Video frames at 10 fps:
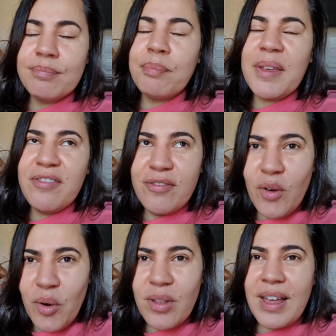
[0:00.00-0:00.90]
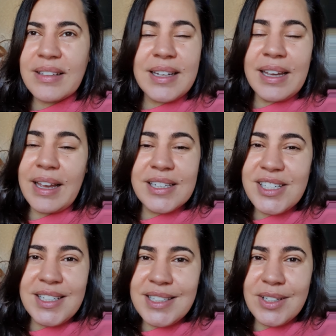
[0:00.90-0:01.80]
before that i
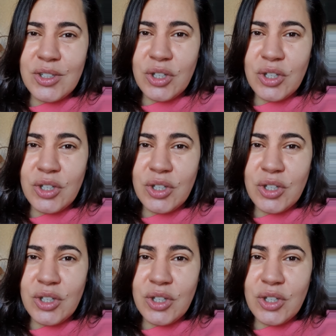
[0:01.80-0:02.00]
actually didn't